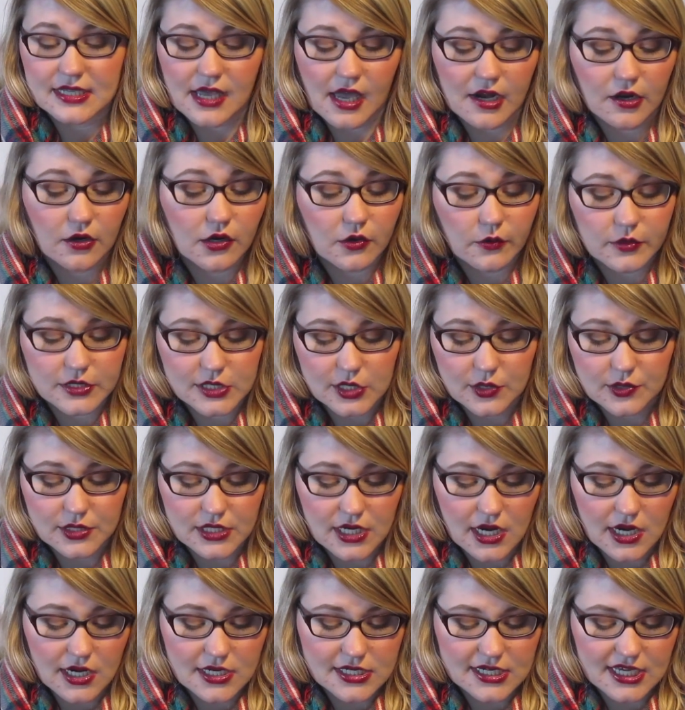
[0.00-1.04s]
I don't always use it
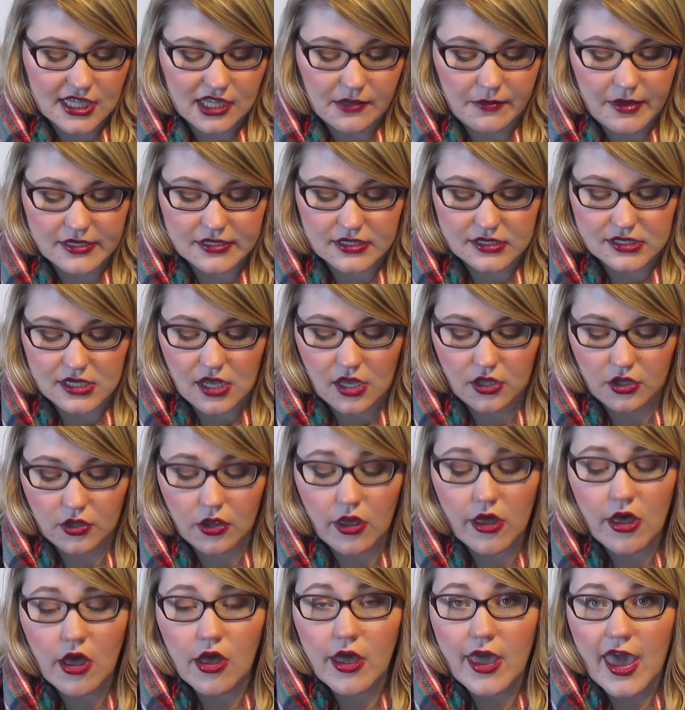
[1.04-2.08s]
on a daily basis.
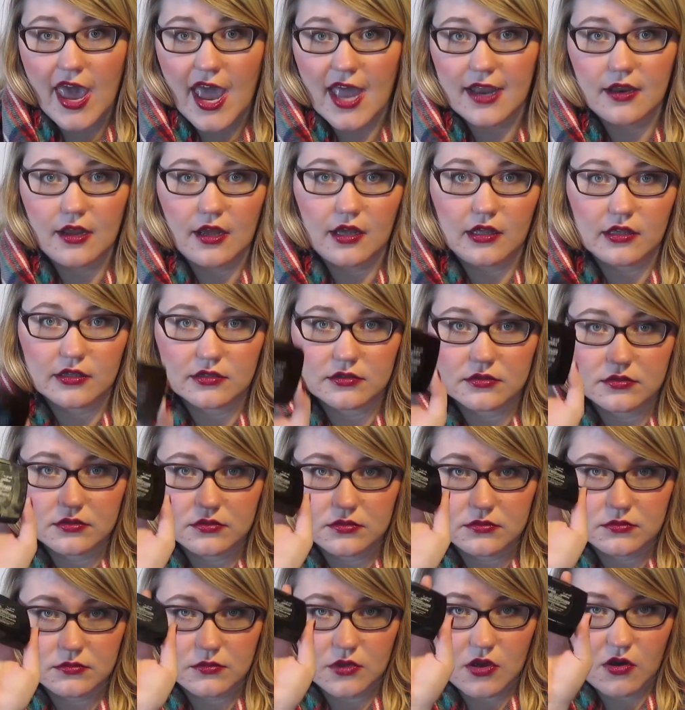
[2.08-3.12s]
I'll
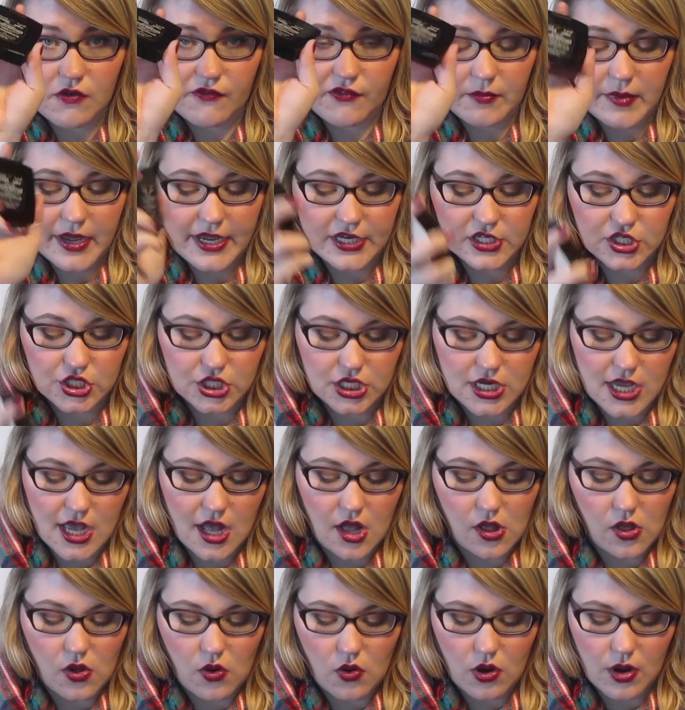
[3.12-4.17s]
go for my
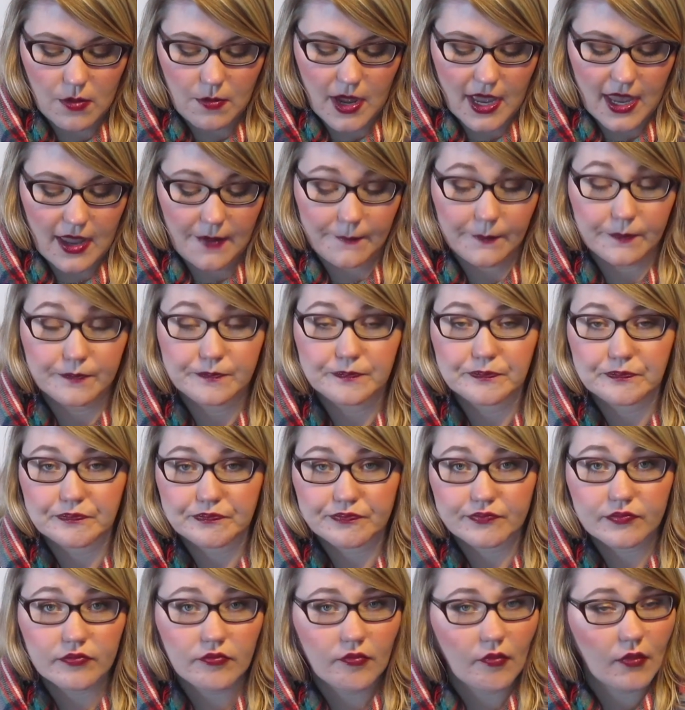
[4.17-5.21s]
Chanel or my
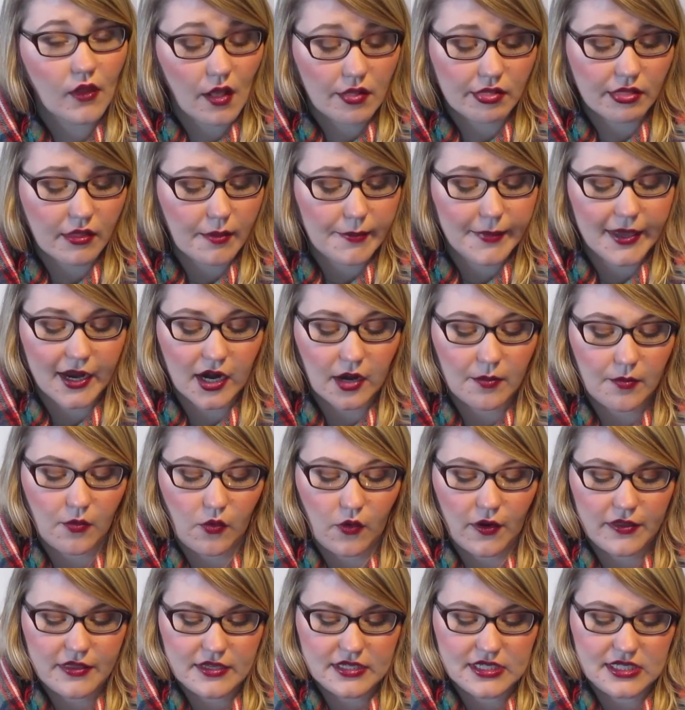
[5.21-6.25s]
La Mer
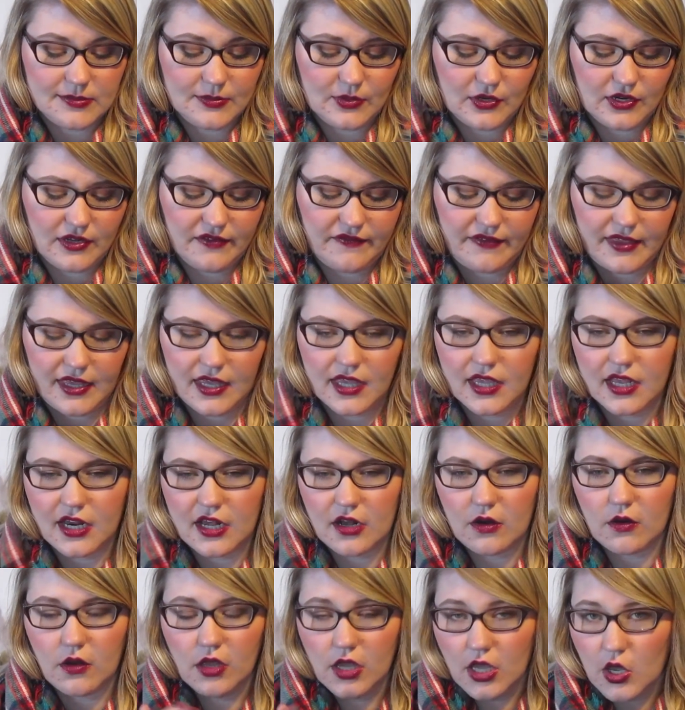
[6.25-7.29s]
more. This is more of like, you
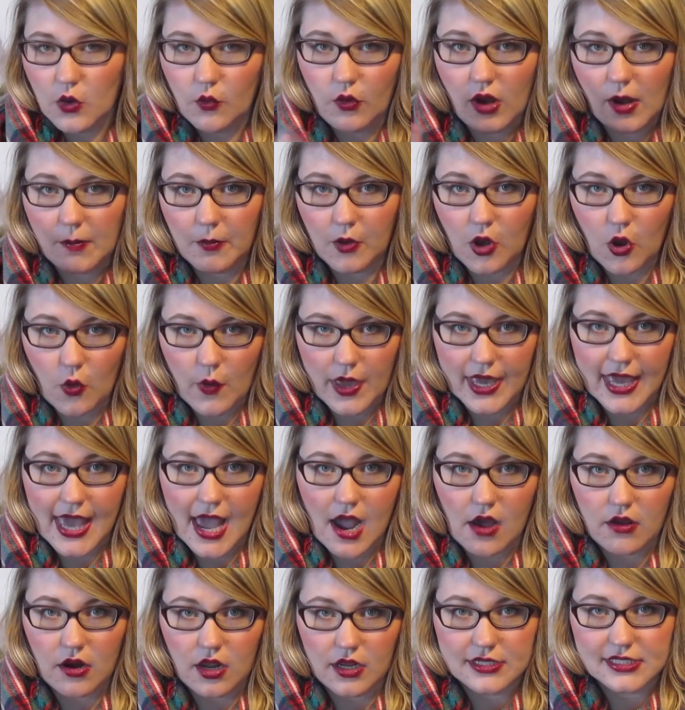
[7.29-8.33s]
know, when I'm going
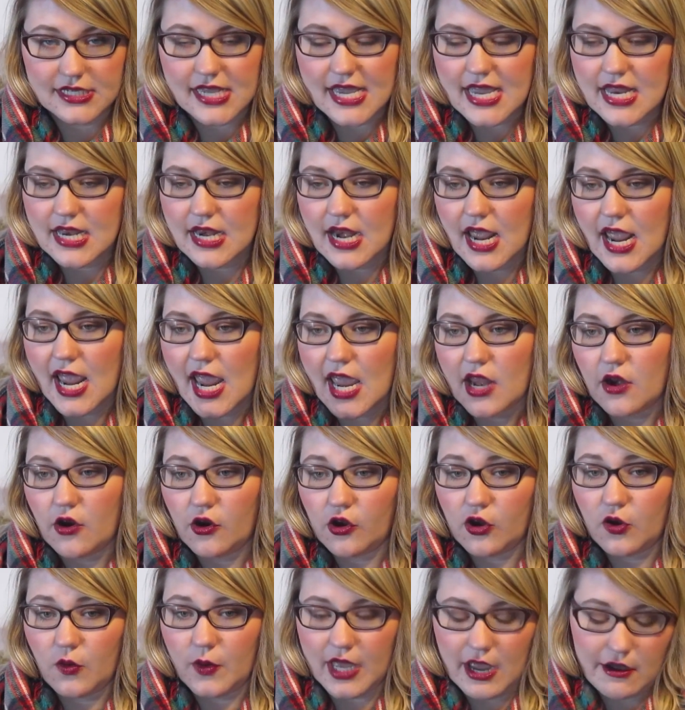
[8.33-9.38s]
out on date night or
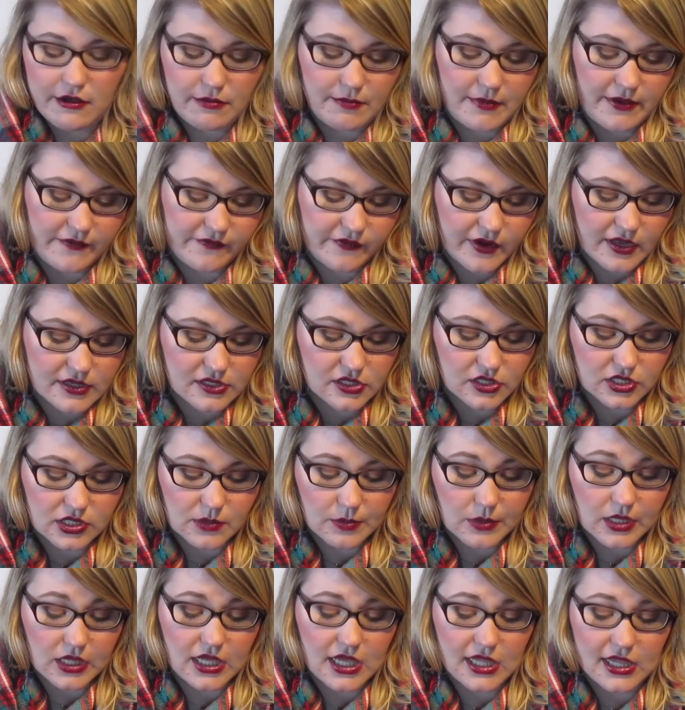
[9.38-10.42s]
going out with my friends or
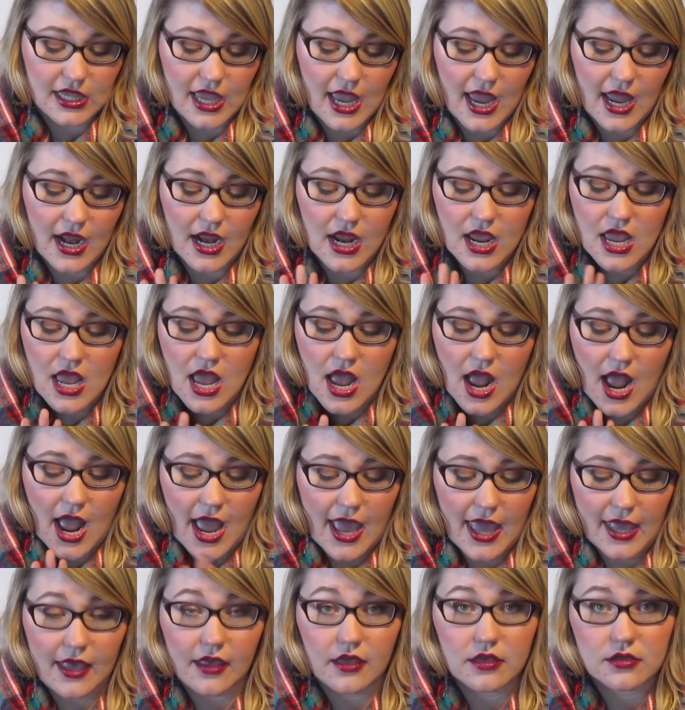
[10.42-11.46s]
something like that,
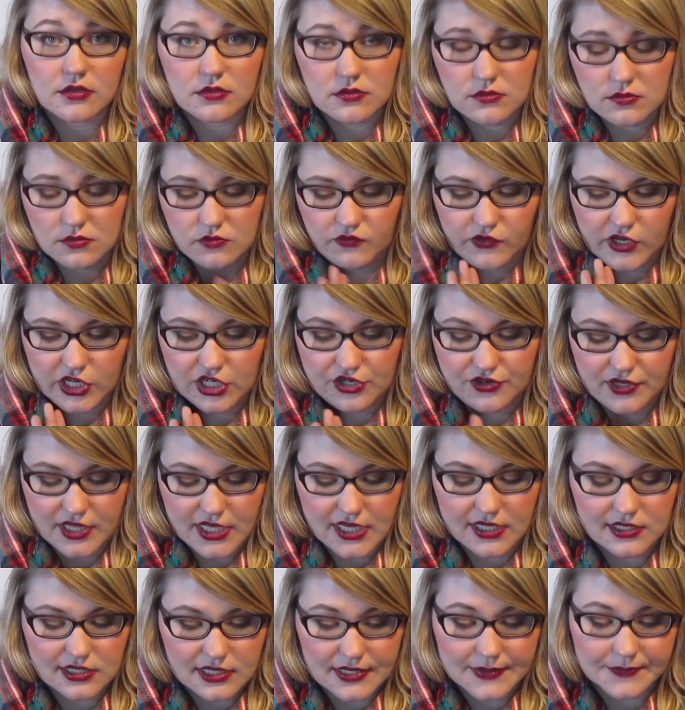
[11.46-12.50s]
I reach for
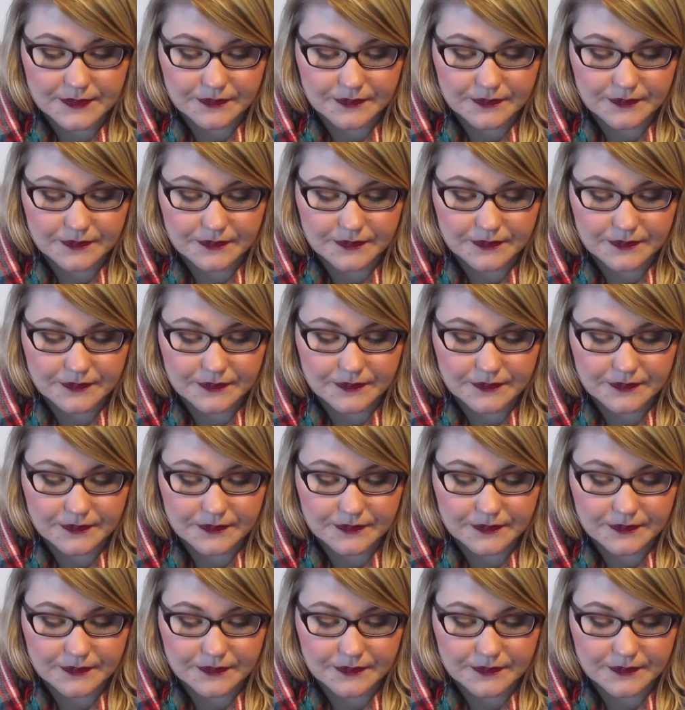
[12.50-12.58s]
this.